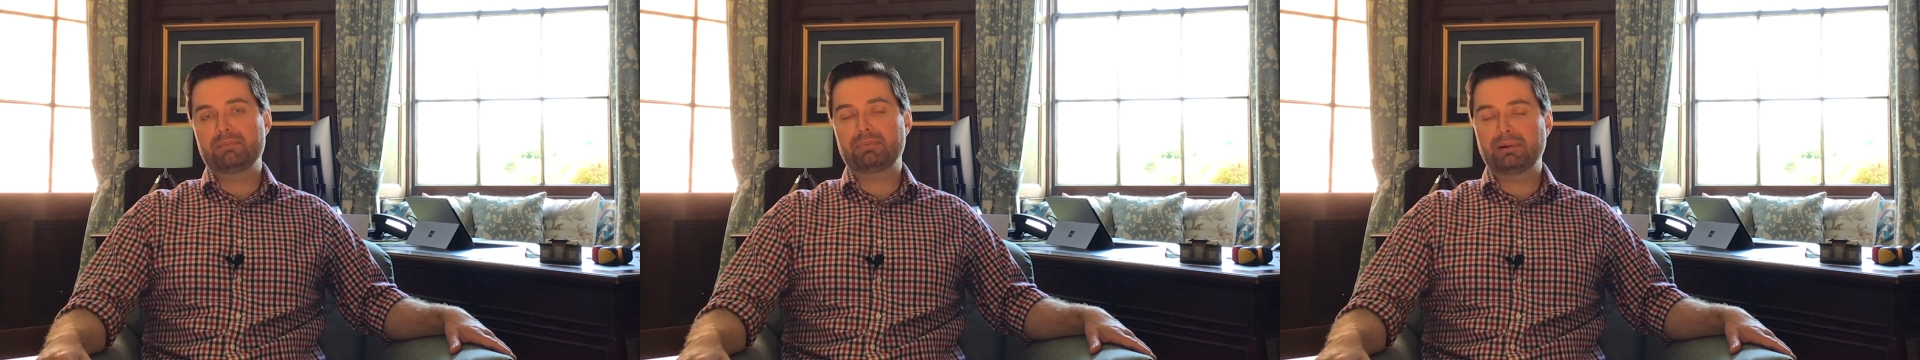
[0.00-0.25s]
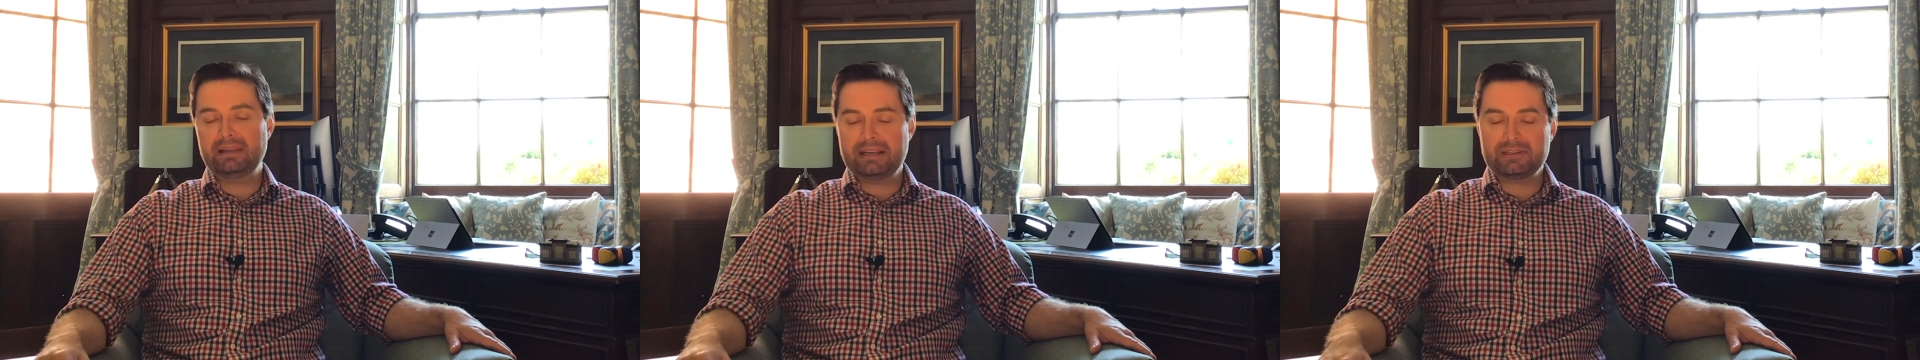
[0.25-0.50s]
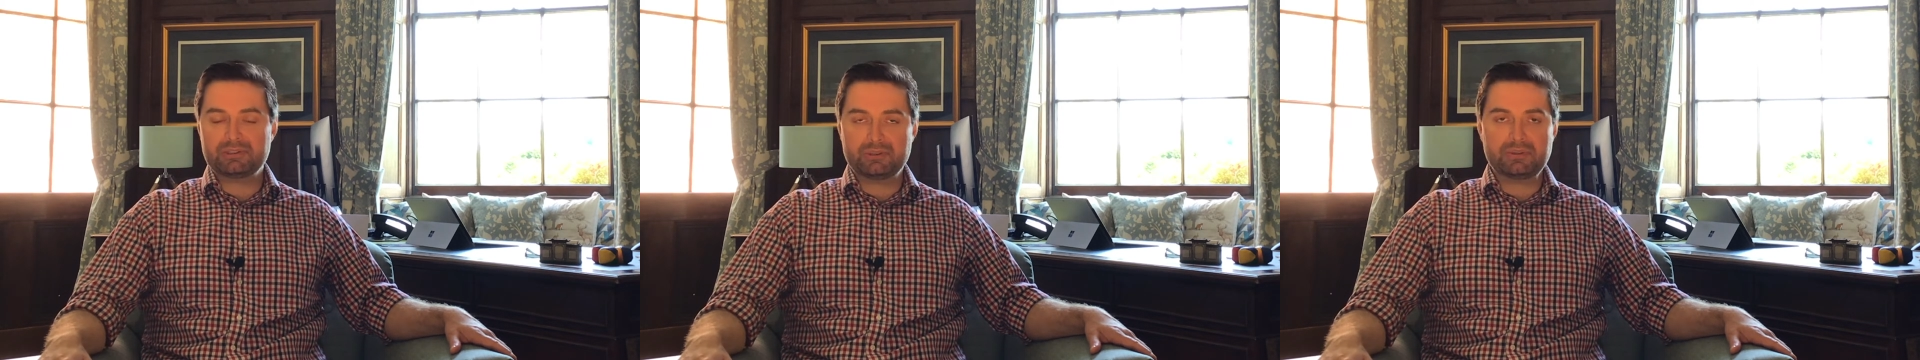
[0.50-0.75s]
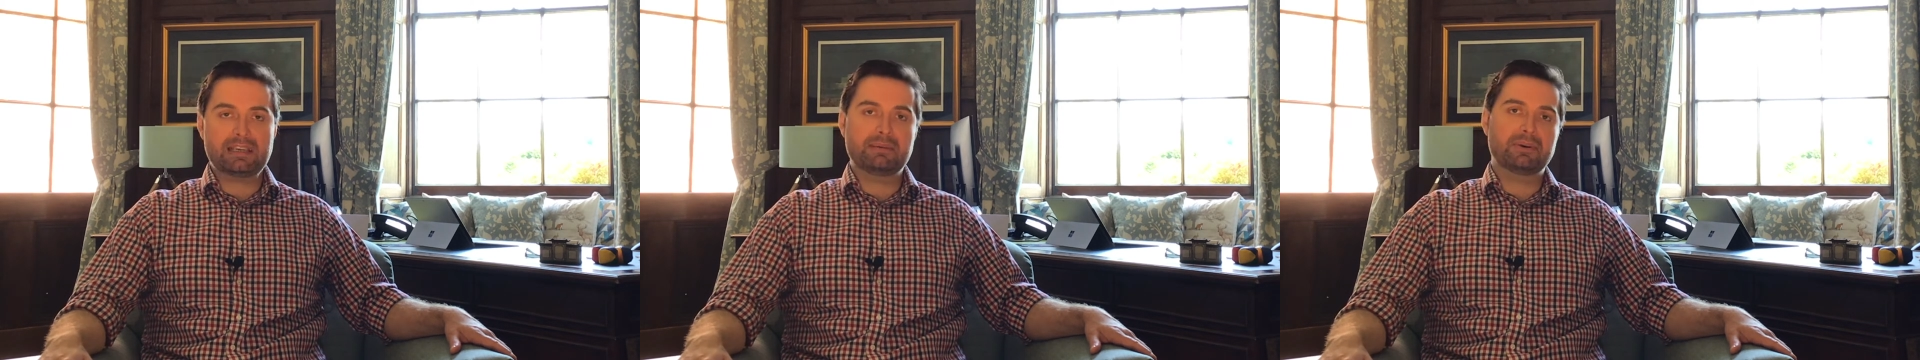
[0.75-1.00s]
Please do
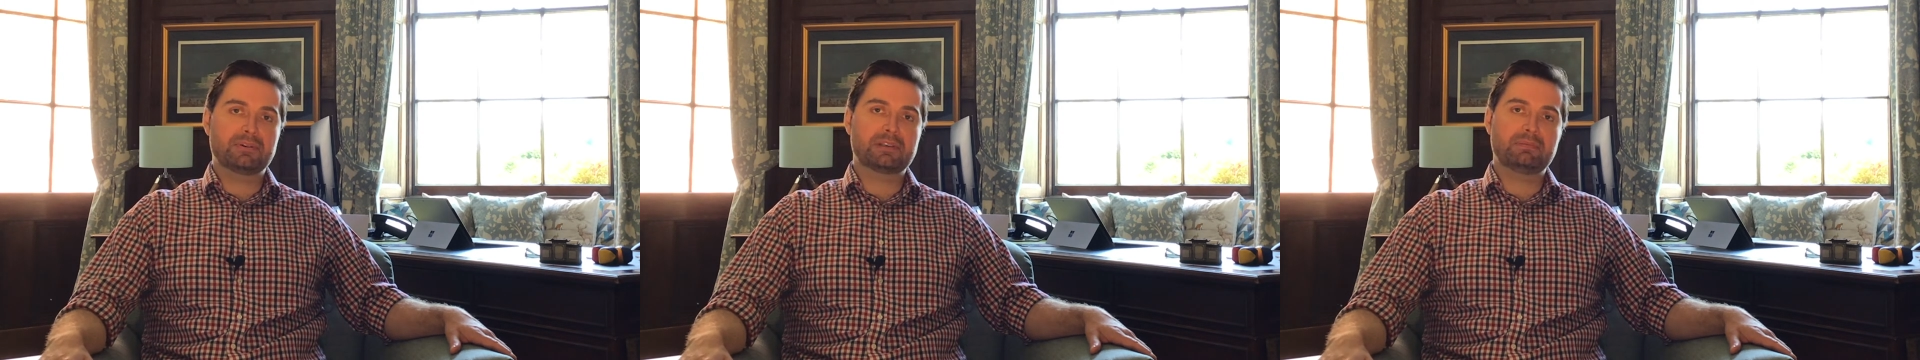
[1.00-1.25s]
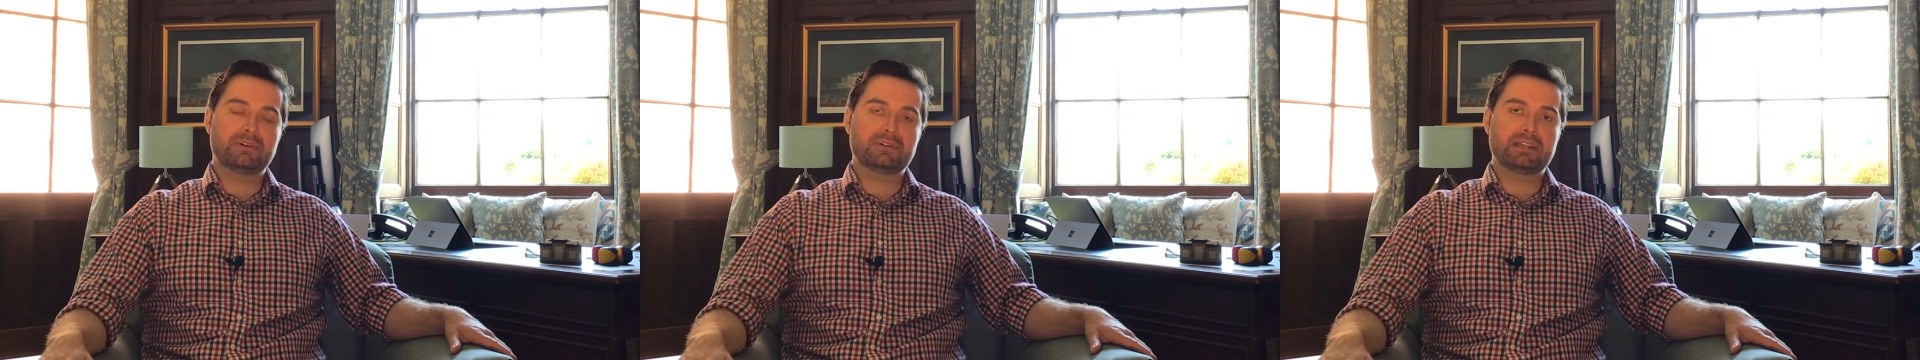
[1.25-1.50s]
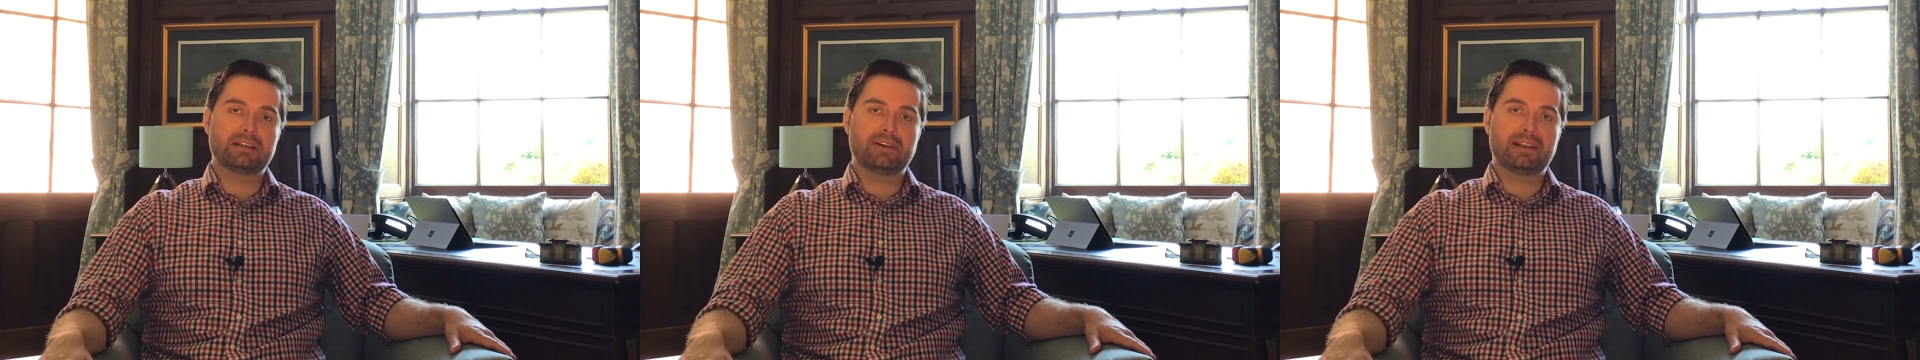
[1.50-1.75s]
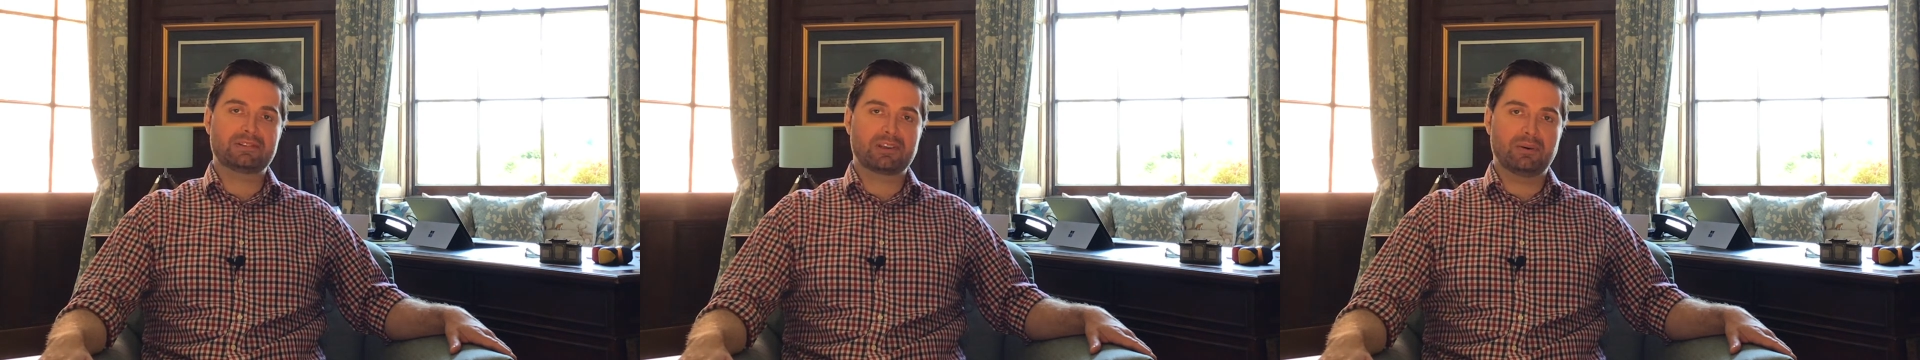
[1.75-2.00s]
keep those community
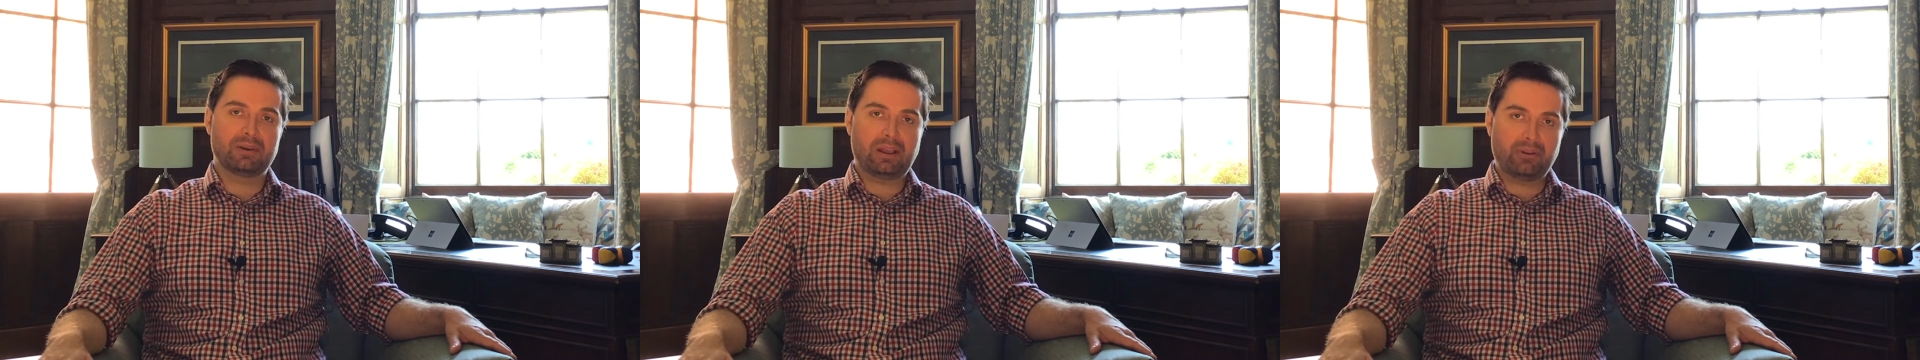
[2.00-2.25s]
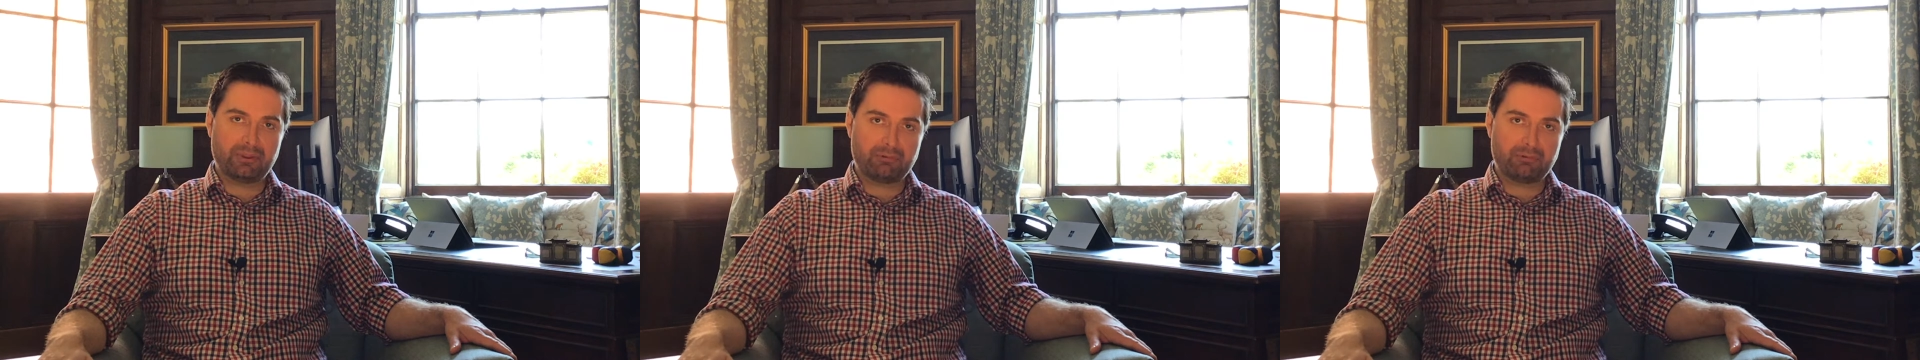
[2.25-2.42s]
events going on.